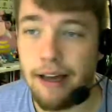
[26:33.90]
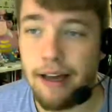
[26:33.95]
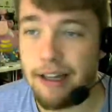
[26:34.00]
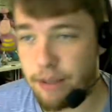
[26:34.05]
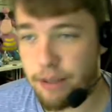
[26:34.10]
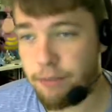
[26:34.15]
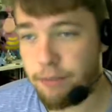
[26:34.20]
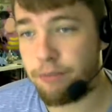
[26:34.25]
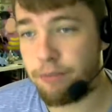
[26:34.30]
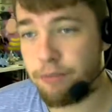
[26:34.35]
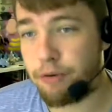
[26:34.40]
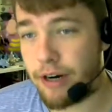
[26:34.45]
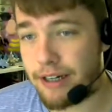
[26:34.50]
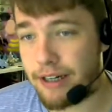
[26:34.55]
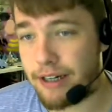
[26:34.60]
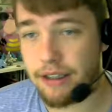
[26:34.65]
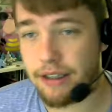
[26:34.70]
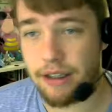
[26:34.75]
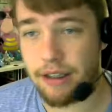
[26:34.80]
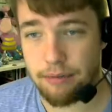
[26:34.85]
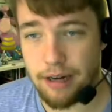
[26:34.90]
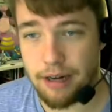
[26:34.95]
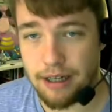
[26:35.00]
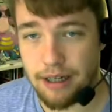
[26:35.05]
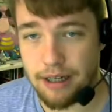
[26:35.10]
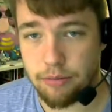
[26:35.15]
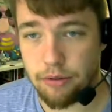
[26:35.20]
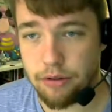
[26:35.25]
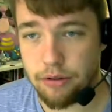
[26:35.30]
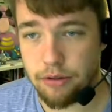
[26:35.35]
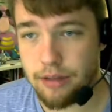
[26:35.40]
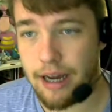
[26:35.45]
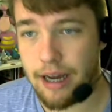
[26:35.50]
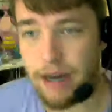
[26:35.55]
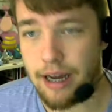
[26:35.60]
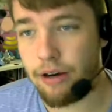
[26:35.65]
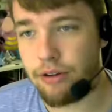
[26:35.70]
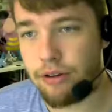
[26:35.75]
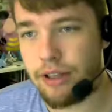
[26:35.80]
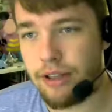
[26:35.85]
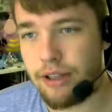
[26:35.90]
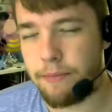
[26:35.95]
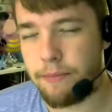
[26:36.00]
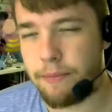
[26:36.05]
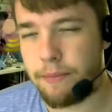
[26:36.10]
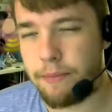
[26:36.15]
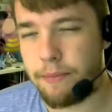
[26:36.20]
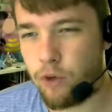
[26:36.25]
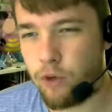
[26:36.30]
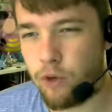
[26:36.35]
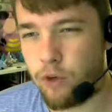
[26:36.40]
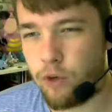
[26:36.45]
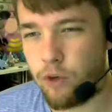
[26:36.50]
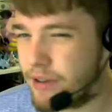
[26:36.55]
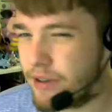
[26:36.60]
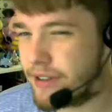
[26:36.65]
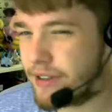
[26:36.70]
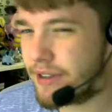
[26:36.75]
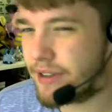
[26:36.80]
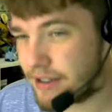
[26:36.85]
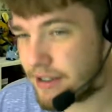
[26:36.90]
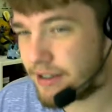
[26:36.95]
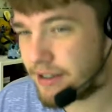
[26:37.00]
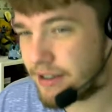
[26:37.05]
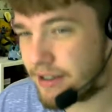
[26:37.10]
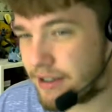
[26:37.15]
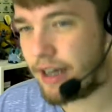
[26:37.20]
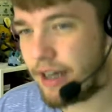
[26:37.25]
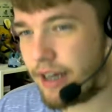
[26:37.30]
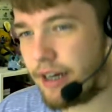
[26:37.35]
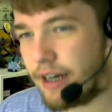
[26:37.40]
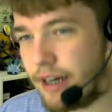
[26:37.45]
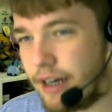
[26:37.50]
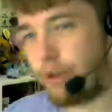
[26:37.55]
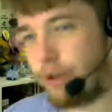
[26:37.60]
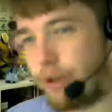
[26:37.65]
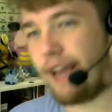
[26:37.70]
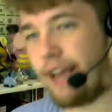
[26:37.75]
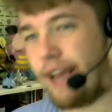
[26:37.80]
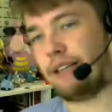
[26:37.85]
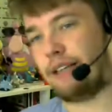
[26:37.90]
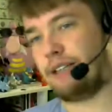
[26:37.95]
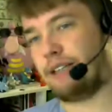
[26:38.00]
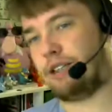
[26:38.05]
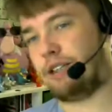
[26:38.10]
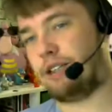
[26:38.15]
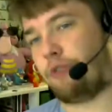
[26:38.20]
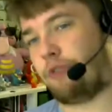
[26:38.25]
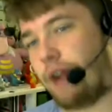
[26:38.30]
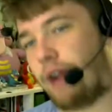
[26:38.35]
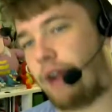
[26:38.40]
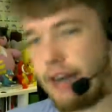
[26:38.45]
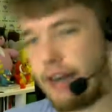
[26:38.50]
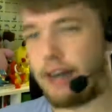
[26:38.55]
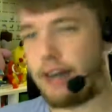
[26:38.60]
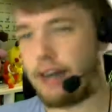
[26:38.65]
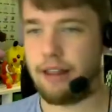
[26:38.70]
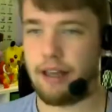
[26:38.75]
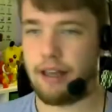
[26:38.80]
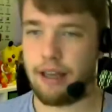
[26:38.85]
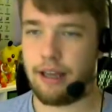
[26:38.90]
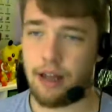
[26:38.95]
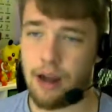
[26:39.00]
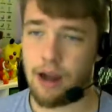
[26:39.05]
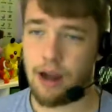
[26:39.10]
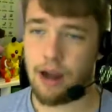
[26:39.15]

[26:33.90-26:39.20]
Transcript: That'd be practically impossible. I don't think I would I want to Nuzlocke it if we can't train anything.